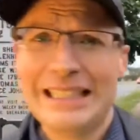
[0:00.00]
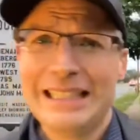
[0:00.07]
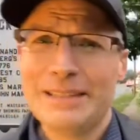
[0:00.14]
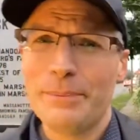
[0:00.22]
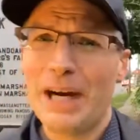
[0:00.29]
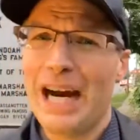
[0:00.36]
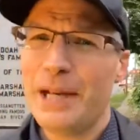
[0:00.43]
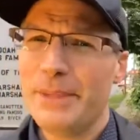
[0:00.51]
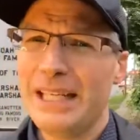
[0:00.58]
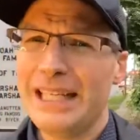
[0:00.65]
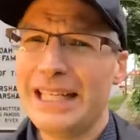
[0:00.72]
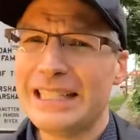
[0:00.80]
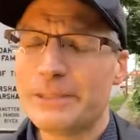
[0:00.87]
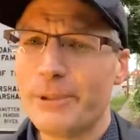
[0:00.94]
behind me,
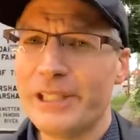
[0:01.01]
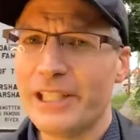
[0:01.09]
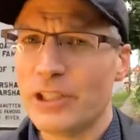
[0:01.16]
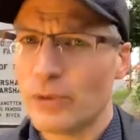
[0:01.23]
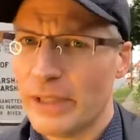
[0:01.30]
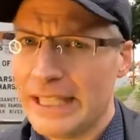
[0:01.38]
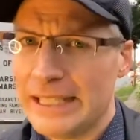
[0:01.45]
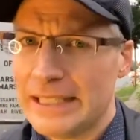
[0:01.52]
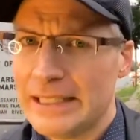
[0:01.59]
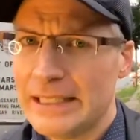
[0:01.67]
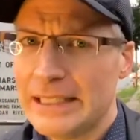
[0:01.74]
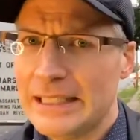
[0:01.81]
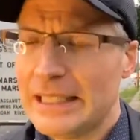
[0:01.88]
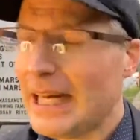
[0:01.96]
it's pretty green.
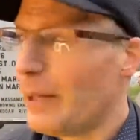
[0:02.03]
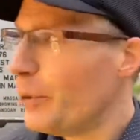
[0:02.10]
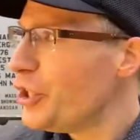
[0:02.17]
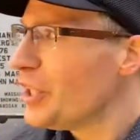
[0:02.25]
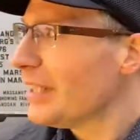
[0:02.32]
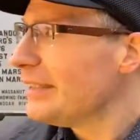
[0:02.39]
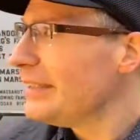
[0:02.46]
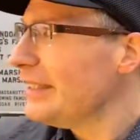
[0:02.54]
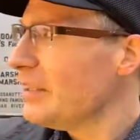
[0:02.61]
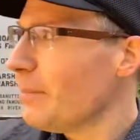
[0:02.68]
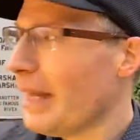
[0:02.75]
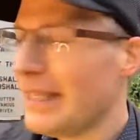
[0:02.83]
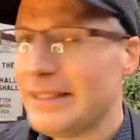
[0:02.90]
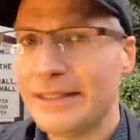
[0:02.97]
I wish you could see the
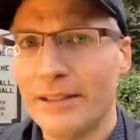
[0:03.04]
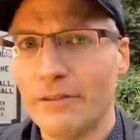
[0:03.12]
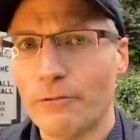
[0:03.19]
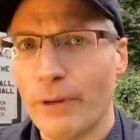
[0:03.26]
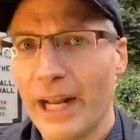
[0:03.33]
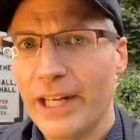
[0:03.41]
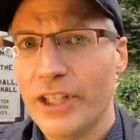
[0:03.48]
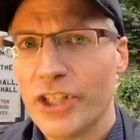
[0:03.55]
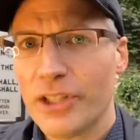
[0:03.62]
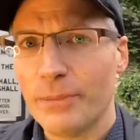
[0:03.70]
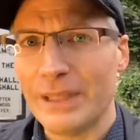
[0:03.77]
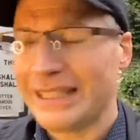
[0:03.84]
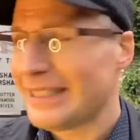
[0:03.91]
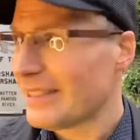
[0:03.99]
Macedon Range,
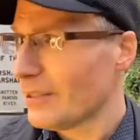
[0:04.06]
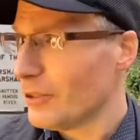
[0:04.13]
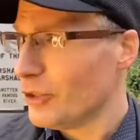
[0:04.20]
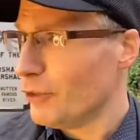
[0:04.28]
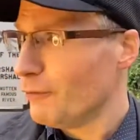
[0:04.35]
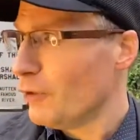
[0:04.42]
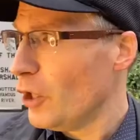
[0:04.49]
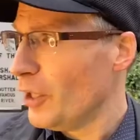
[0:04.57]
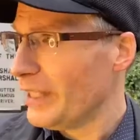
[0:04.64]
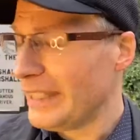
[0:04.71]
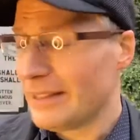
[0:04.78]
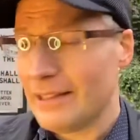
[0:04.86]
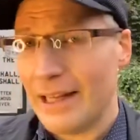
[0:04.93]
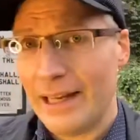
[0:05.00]
but it's a little too foggy
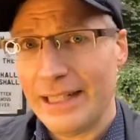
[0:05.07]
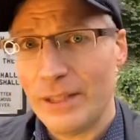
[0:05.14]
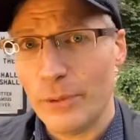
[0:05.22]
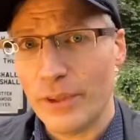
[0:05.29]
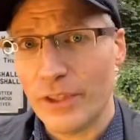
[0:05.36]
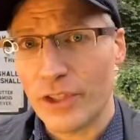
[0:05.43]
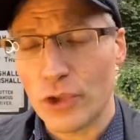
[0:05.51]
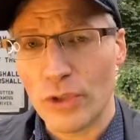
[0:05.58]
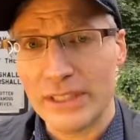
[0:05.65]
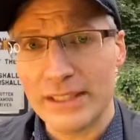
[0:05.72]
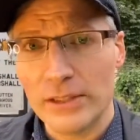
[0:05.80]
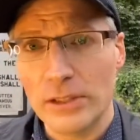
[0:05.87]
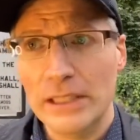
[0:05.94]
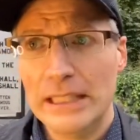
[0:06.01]
and cloudy with this
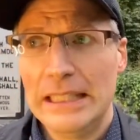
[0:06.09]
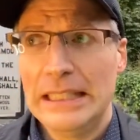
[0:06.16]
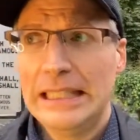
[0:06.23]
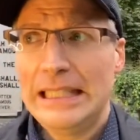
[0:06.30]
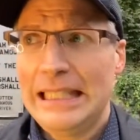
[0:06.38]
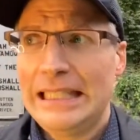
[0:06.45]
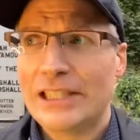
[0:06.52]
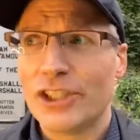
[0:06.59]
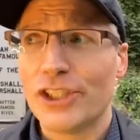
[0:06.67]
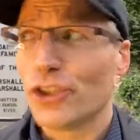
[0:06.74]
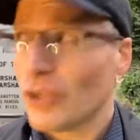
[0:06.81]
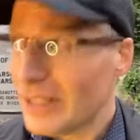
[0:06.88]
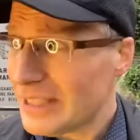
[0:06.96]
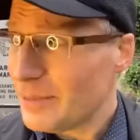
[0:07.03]
drizzle. Just
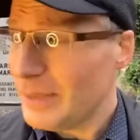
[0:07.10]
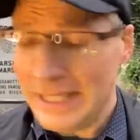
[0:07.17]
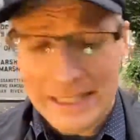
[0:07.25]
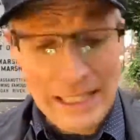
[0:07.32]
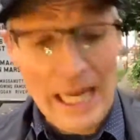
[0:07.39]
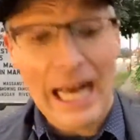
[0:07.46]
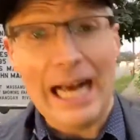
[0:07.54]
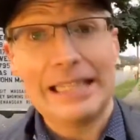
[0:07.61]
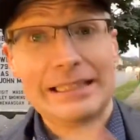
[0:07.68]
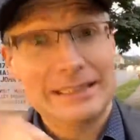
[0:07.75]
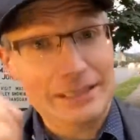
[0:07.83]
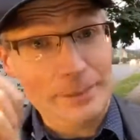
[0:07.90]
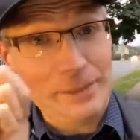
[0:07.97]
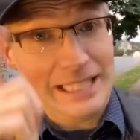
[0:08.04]
trust me.
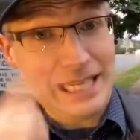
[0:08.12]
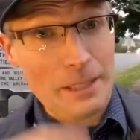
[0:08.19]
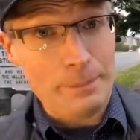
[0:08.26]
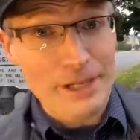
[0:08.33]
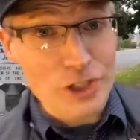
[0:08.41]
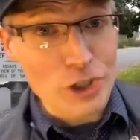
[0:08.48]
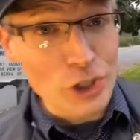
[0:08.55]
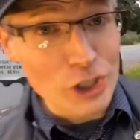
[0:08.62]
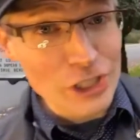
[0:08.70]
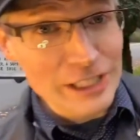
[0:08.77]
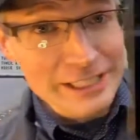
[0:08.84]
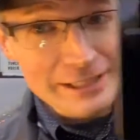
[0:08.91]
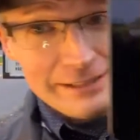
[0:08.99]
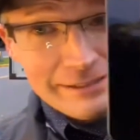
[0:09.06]
Let me take a picture
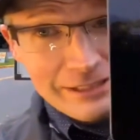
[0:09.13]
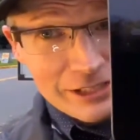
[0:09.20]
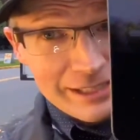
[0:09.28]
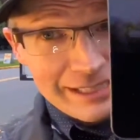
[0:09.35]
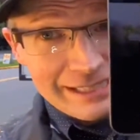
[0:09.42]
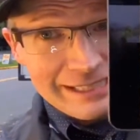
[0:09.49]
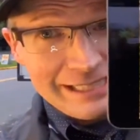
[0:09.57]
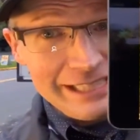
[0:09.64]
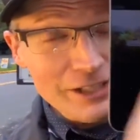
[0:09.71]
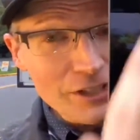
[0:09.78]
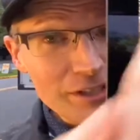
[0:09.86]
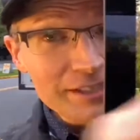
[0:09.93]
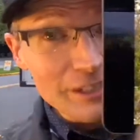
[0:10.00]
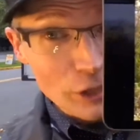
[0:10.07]
earlier. Look at this.
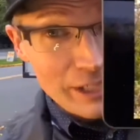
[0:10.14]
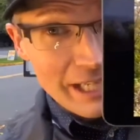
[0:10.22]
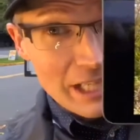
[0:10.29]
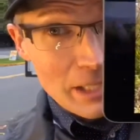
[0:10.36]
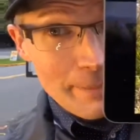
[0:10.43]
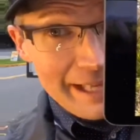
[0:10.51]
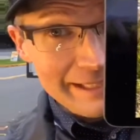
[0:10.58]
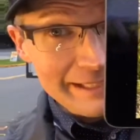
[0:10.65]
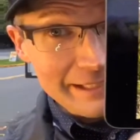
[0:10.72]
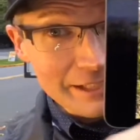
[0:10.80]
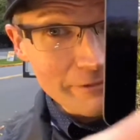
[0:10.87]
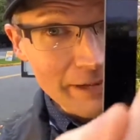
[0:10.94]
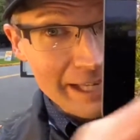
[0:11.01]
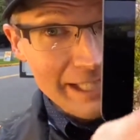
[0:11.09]
Here's looking at the
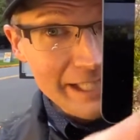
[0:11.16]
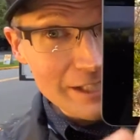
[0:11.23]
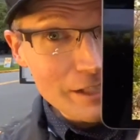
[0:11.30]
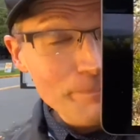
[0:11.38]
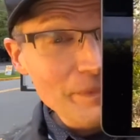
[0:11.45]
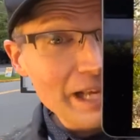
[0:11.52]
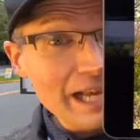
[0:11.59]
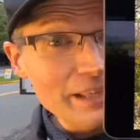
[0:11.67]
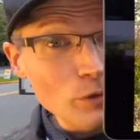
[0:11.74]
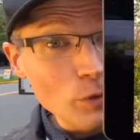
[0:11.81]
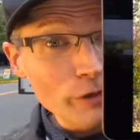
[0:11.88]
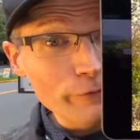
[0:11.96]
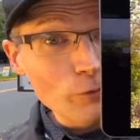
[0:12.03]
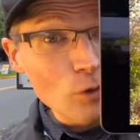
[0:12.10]
Macedon right here and the
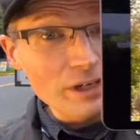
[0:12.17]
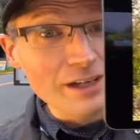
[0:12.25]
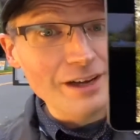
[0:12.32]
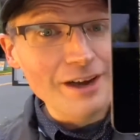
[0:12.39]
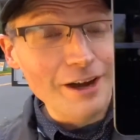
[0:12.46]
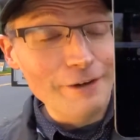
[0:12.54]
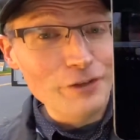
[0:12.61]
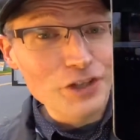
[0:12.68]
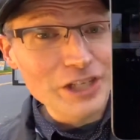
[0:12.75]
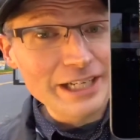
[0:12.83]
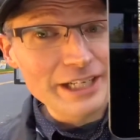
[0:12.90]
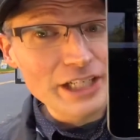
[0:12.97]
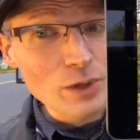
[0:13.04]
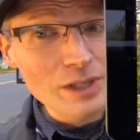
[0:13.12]
North Fork of the
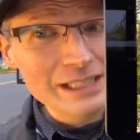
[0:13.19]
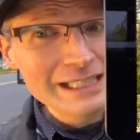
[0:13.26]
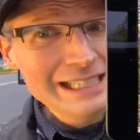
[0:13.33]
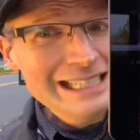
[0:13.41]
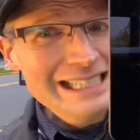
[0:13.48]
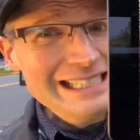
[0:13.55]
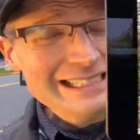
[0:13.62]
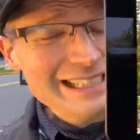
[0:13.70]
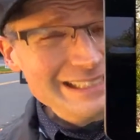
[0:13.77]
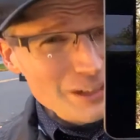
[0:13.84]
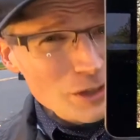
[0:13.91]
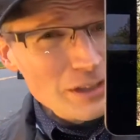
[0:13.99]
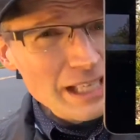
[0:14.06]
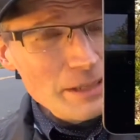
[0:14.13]
Shenandoah. Doesn't
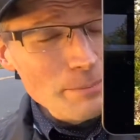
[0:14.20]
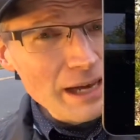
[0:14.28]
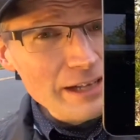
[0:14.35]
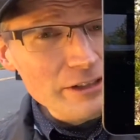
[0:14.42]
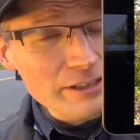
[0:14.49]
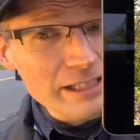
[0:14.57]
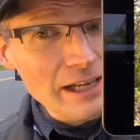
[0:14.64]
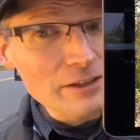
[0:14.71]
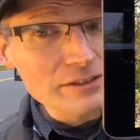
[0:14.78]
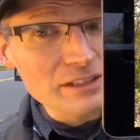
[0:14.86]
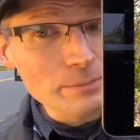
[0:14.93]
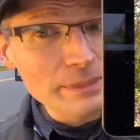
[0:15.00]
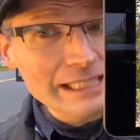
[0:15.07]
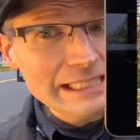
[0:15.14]
look like moderate color
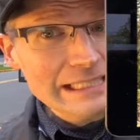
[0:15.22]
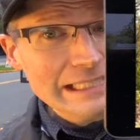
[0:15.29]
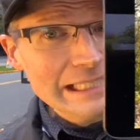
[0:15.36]
to me,